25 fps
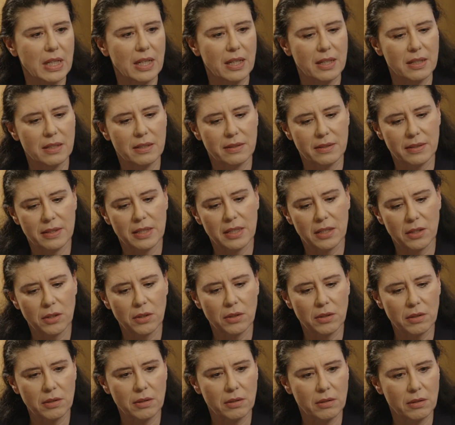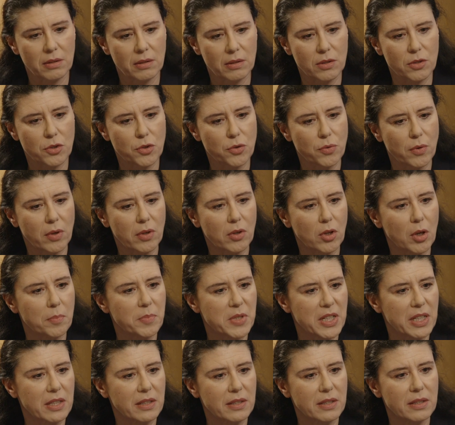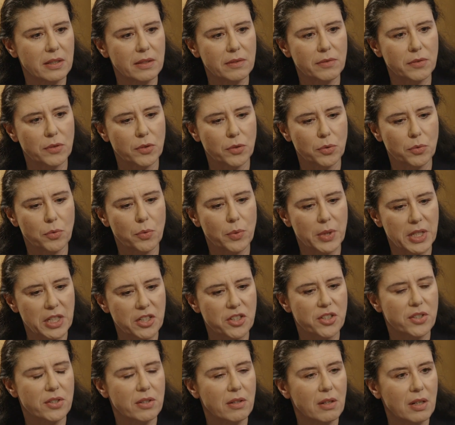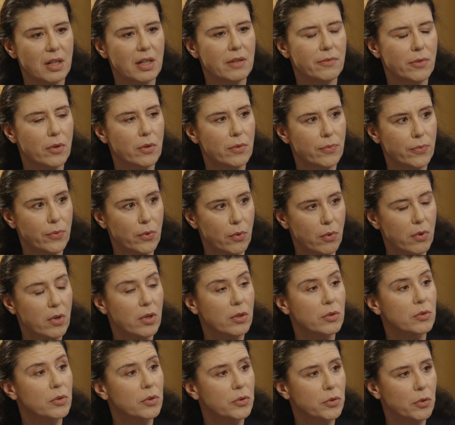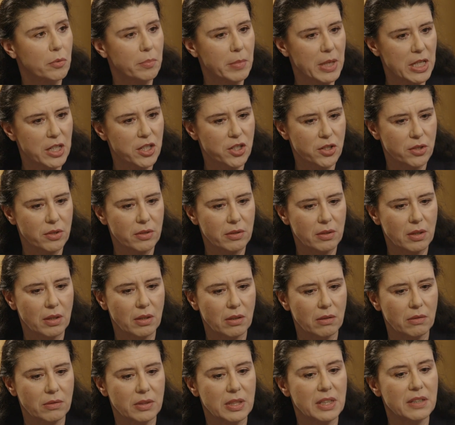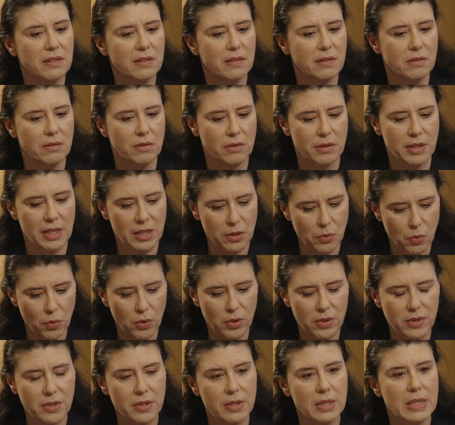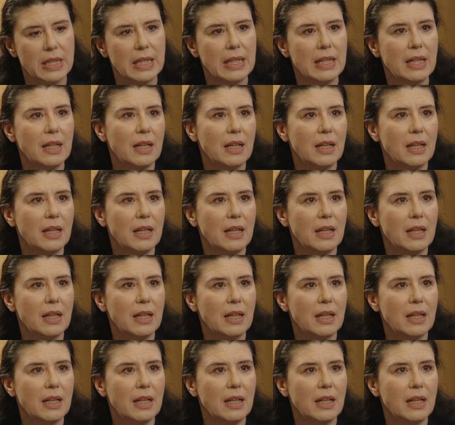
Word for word: has taken a strong objective to reach level 4 on automation on its networks.